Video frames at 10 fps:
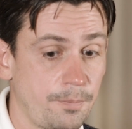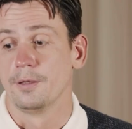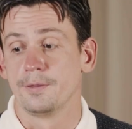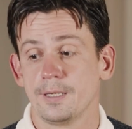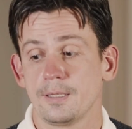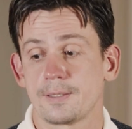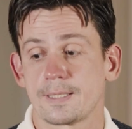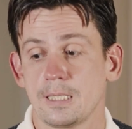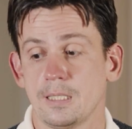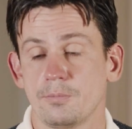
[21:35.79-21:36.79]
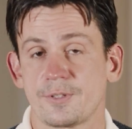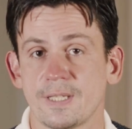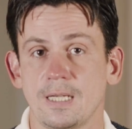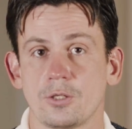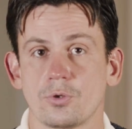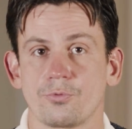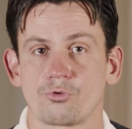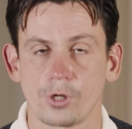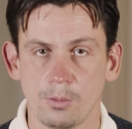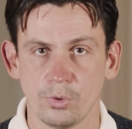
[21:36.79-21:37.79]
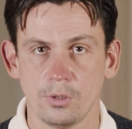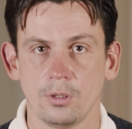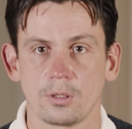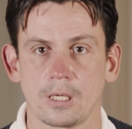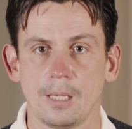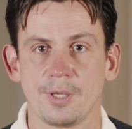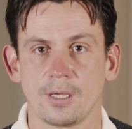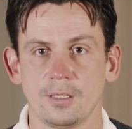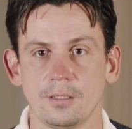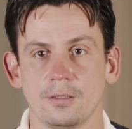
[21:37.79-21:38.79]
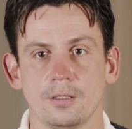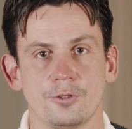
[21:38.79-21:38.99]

Then some signs of trouble coming in